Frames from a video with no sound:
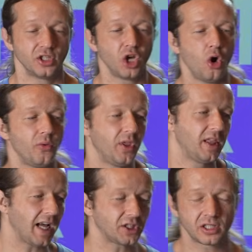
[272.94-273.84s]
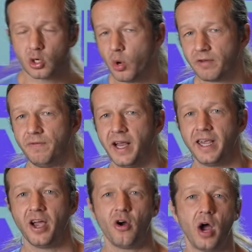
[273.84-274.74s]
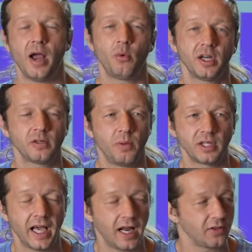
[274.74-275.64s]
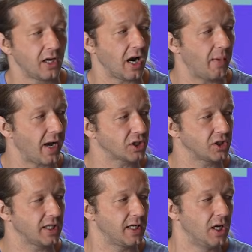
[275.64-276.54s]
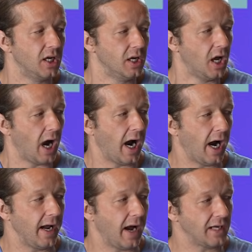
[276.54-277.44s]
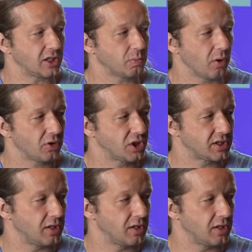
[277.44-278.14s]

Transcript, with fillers: So that's just a quick video. I wanted to put that out there. I'm actually, I, I just purchased